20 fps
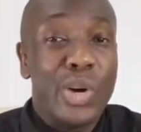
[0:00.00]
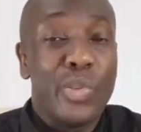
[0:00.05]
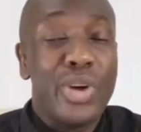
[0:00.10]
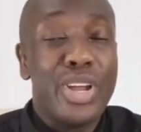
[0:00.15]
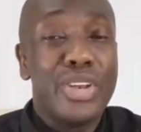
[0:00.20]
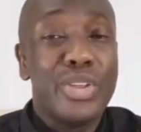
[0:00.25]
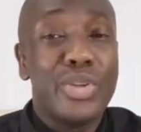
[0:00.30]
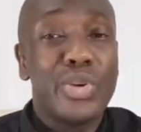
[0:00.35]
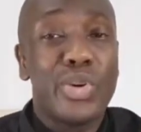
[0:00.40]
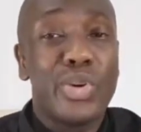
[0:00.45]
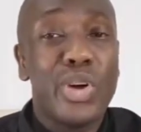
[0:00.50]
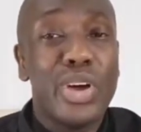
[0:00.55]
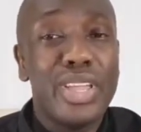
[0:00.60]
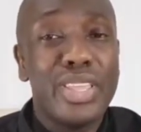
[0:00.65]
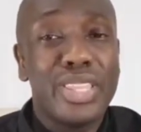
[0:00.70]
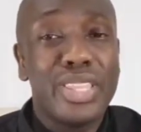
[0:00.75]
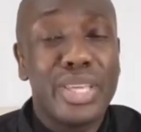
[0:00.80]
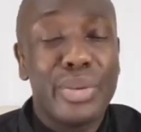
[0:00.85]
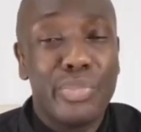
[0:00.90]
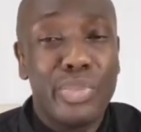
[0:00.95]
When you go
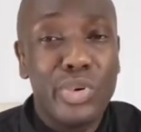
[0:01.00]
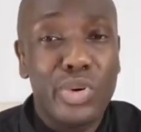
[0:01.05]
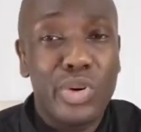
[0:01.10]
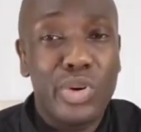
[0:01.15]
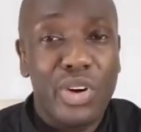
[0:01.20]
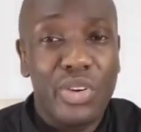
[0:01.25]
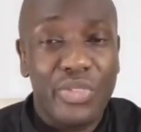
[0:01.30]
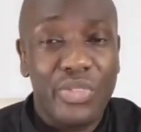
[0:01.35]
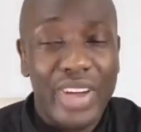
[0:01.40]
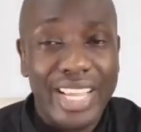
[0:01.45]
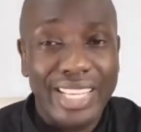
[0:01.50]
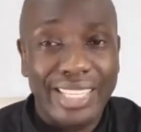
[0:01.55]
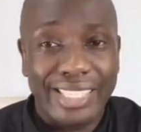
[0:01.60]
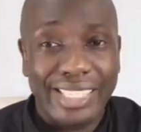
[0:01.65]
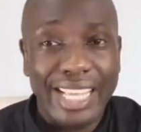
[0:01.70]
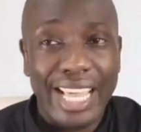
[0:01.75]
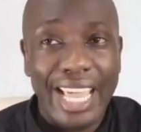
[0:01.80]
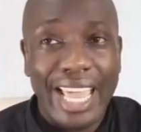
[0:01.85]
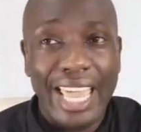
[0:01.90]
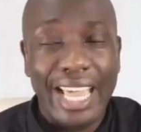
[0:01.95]
in the book of
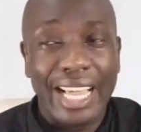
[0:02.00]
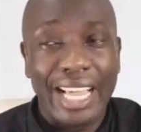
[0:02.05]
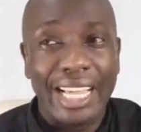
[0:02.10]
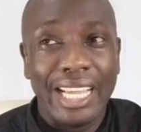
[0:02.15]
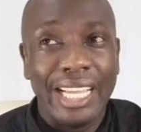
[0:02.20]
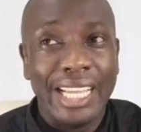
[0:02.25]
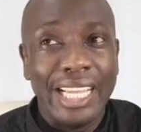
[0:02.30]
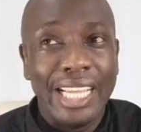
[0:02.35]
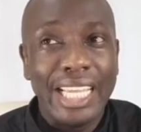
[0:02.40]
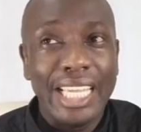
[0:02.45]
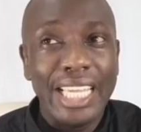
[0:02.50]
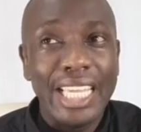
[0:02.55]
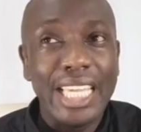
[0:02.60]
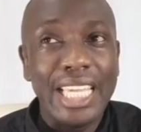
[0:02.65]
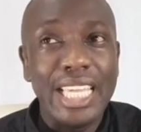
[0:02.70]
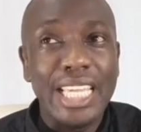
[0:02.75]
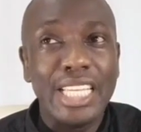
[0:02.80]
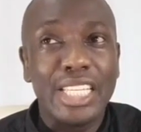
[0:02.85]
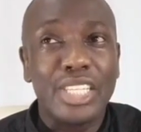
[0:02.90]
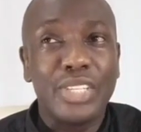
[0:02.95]
Isaiah,
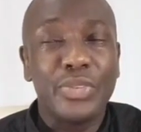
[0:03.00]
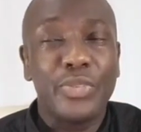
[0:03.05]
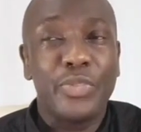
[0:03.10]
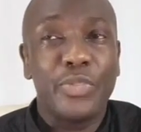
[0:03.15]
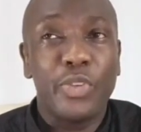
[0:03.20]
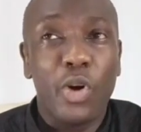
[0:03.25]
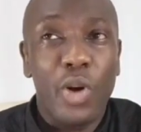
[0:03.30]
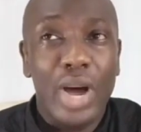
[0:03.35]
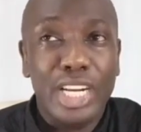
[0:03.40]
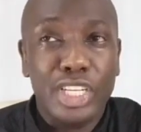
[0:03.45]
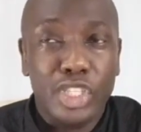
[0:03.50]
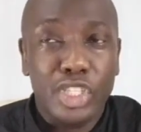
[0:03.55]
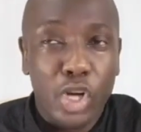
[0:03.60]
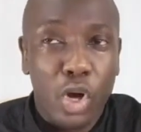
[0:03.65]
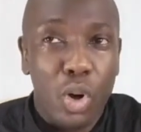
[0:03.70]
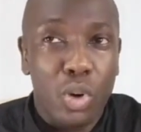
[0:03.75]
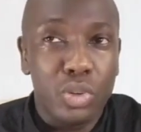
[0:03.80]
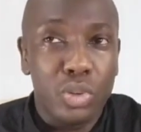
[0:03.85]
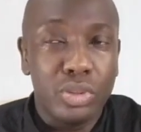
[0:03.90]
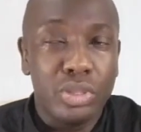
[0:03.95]
it
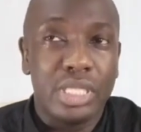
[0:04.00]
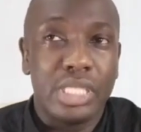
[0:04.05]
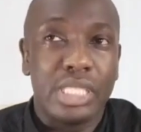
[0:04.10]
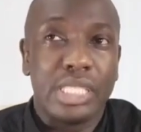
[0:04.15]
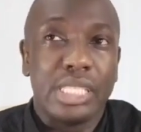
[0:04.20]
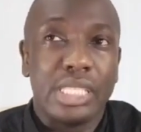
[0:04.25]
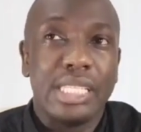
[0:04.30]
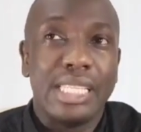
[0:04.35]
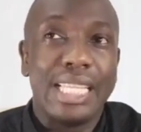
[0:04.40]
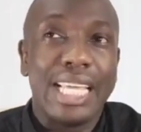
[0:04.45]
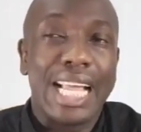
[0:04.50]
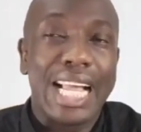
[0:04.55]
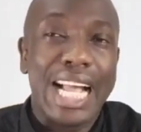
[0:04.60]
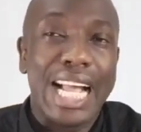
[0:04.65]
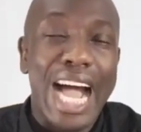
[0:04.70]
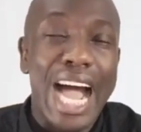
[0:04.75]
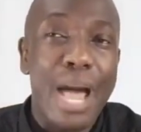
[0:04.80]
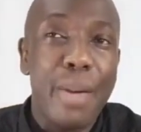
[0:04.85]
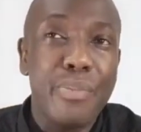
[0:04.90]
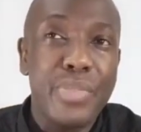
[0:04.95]
foretold the
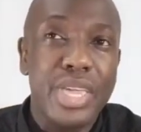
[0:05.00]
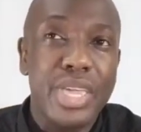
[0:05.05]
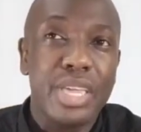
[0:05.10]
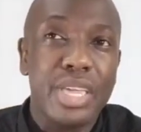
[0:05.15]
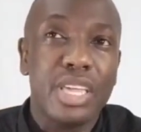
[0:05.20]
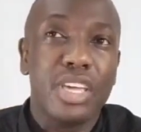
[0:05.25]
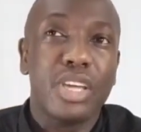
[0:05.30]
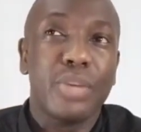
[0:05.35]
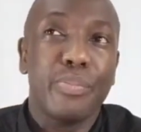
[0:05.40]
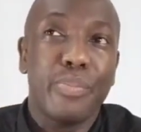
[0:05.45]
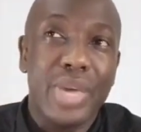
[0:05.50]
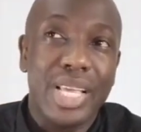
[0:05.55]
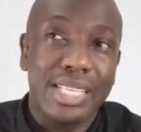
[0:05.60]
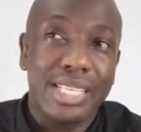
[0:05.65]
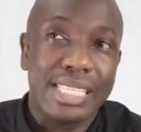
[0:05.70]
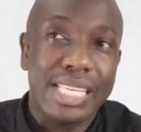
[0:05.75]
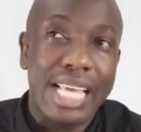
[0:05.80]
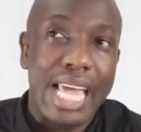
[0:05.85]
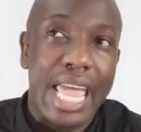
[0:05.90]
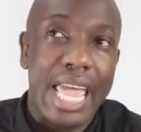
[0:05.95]
coming
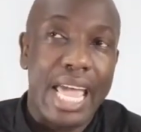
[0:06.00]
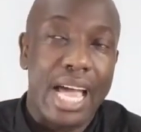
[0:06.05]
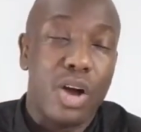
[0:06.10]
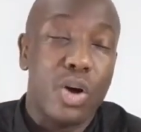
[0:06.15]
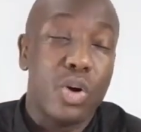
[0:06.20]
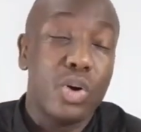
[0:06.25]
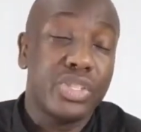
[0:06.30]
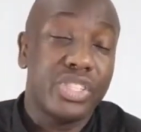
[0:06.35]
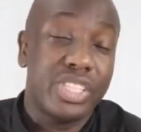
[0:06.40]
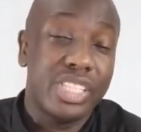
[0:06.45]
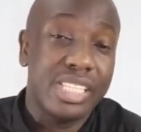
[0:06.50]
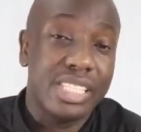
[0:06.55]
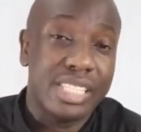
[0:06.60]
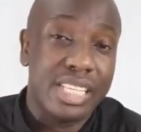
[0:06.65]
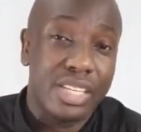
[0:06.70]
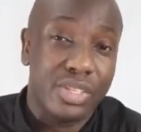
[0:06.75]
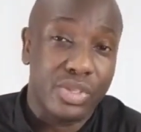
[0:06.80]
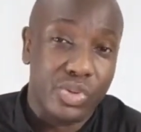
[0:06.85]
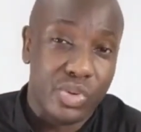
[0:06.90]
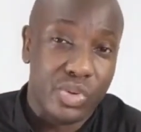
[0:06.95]
Messiah or
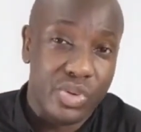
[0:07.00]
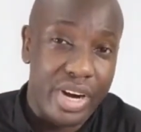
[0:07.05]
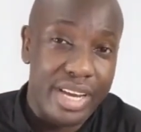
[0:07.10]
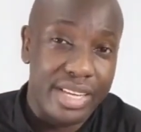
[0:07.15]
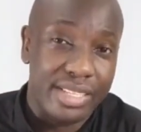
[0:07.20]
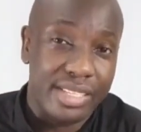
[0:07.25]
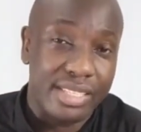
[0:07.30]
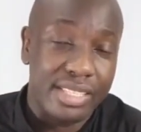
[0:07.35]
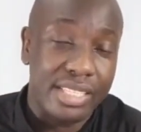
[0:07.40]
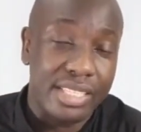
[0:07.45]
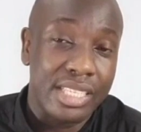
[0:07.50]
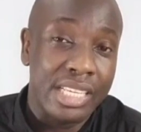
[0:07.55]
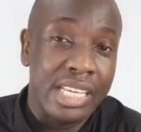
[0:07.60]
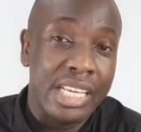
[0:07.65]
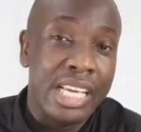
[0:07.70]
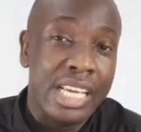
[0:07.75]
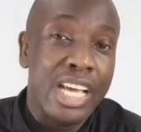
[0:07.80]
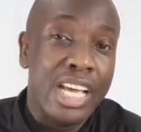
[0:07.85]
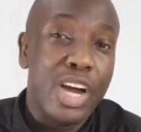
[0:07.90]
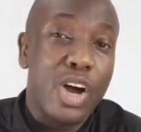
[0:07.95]
Jesus Christ
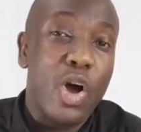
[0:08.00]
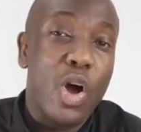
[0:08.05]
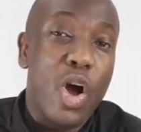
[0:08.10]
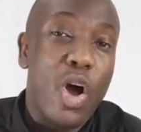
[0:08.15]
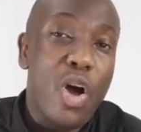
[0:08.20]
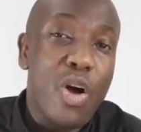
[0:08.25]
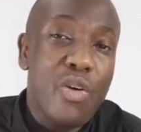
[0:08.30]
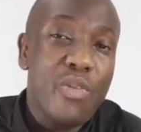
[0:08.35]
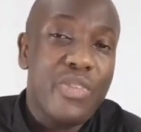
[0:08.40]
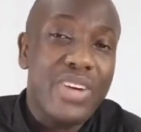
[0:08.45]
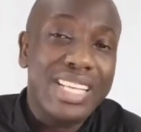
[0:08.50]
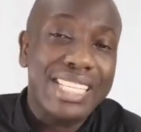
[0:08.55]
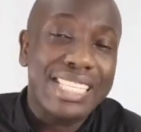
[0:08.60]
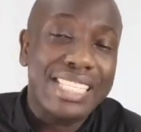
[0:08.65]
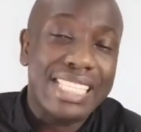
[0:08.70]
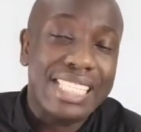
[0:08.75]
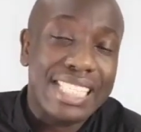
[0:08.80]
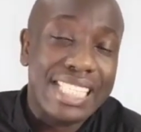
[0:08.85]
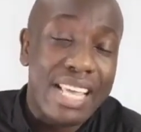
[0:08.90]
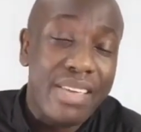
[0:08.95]
over
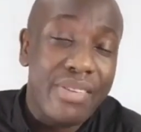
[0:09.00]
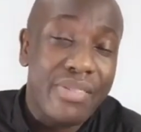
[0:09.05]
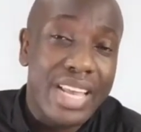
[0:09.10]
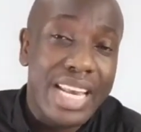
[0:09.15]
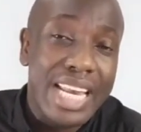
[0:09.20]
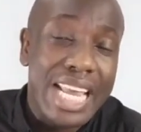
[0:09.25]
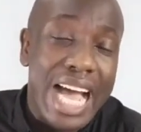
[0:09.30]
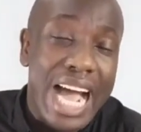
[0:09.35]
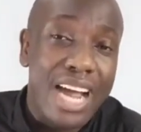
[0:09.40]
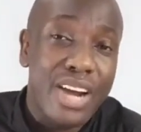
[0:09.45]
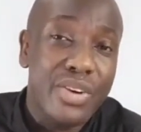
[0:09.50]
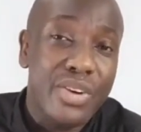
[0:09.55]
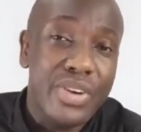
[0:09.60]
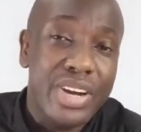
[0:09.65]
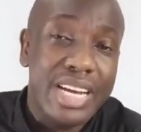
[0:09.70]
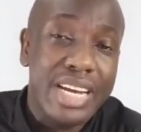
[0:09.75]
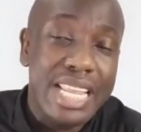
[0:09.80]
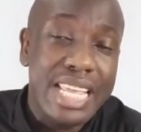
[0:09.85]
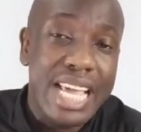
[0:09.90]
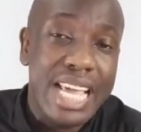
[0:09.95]

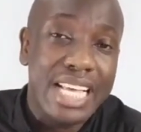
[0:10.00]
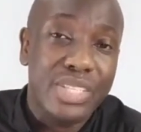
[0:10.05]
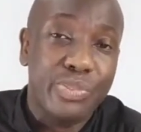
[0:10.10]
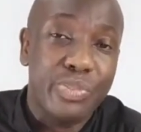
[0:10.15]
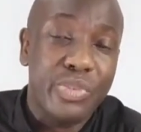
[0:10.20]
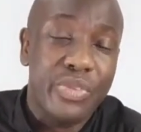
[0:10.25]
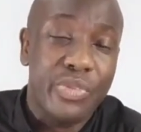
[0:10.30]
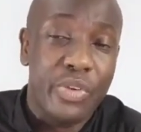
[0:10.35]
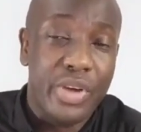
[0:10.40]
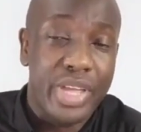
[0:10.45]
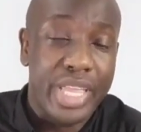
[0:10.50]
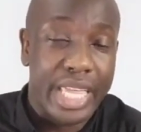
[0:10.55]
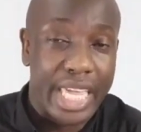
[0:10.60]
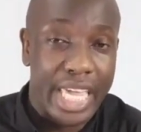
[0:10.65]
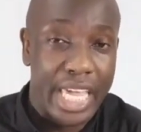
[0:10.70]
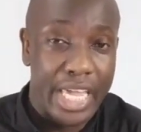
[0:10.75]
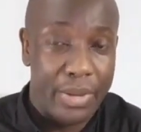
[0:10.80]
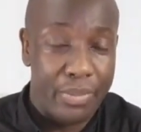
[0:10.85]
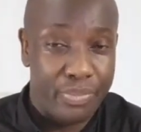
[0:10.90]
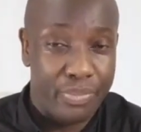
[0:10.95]
700 years before he
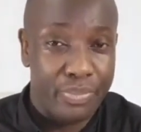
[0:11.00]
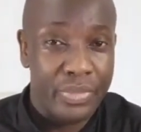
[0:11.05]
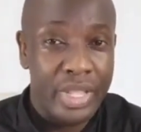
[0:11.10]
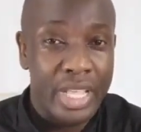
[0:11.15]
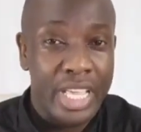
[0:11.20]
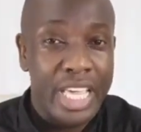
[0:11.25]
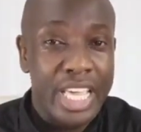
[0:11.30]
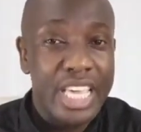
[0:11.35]
came.